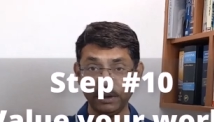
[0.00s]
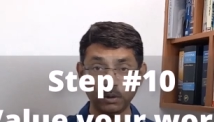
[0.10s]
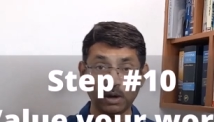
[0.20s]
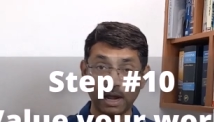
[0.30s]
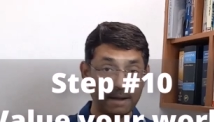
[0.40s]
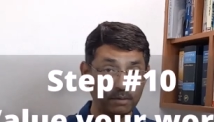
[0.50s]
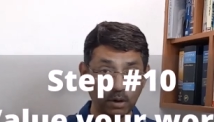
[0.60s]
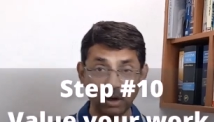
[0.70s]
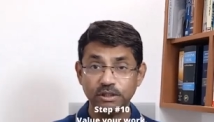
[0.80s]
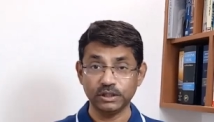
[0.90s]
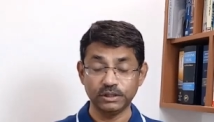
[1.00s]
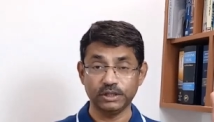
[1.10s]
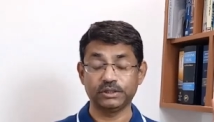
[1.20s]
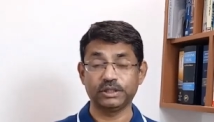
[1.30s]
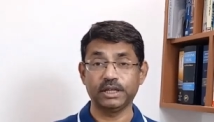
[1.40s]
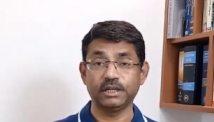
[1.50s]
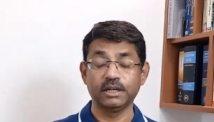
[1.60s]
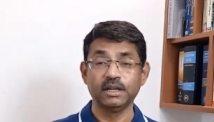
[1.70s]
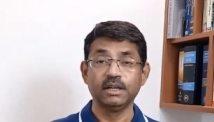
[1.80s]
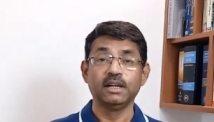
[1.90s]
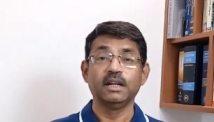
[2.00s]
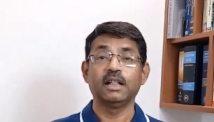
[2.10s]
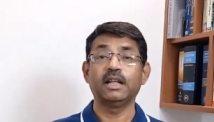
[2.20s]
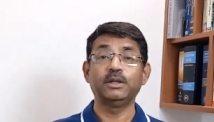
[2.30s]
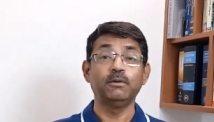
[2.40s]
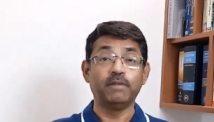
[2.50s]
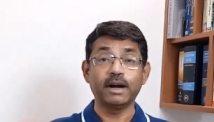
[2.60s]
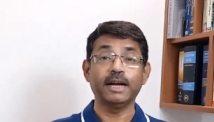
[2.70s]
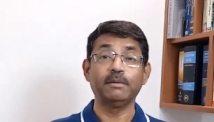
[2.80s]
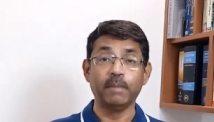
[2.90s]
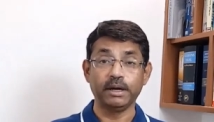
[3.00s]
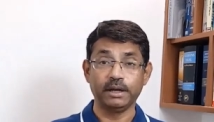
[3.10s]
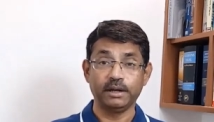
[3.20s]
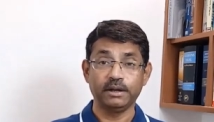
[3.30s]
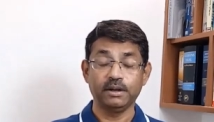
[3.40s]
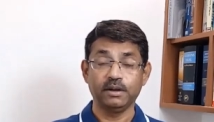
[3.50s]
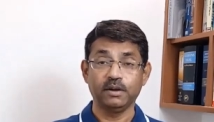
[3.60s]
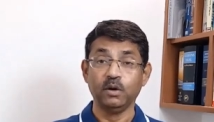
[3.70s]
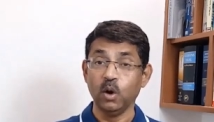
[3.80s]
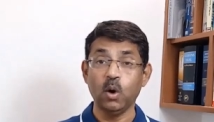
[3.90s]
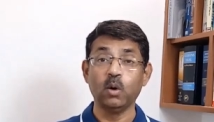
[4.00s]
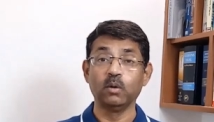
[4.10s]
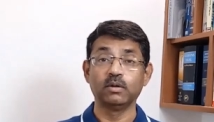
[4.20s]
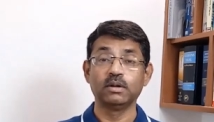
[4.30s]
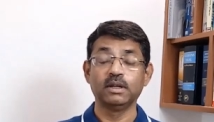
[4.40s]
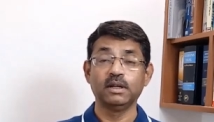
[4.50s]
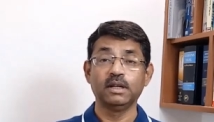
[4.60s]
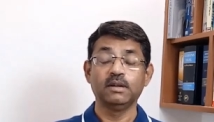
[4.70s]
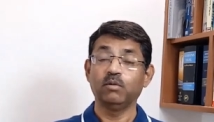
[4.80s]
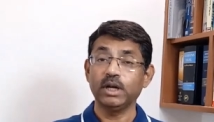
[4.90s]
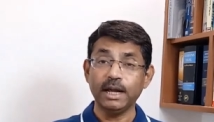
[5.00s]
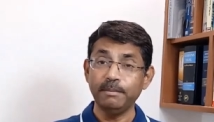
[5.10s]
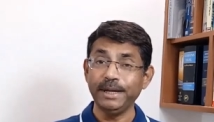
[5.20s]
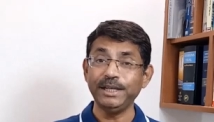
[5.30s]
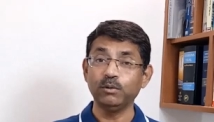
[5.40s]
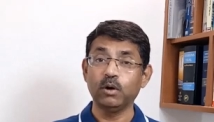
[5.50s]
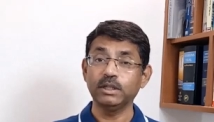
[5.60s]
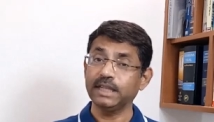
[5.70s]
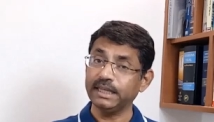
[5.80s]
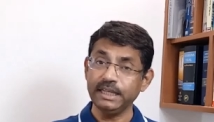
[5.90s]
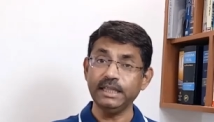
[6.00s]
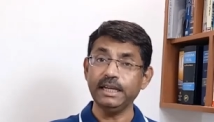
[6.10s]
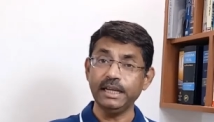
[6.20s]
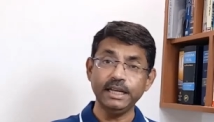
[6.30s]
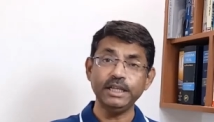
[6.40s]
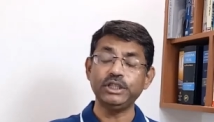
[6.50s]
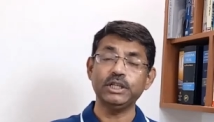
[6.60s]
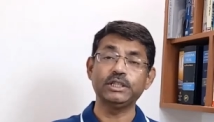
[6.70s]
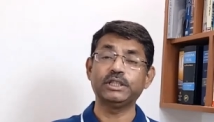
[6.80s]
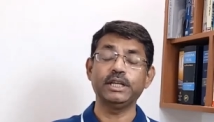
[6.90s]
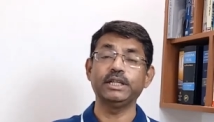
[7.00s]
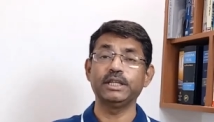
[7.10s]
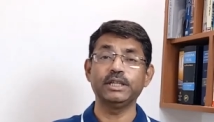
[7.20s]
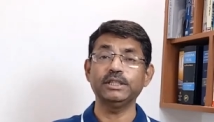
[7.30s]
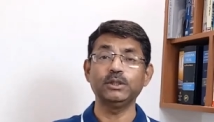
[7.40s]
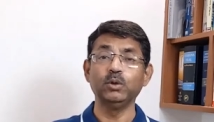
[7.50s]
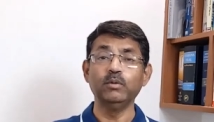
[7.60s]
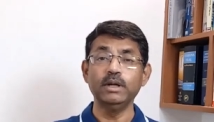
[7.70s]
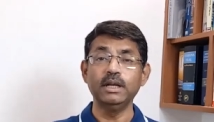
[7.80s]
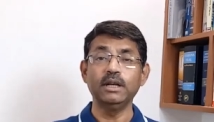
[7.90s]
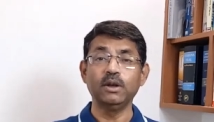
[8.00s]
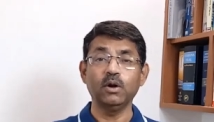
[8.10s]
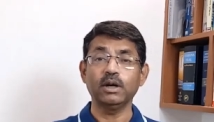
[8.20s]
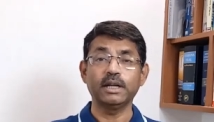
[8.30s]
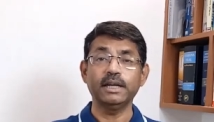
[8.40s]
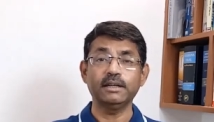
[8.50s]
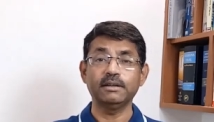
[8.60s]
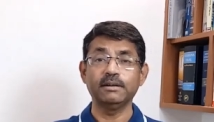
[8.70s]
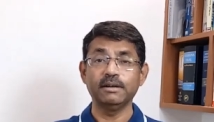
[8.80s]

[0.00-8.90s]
video or I have not suggested that you forget money. No. What I meant was that in the initial stages you will not get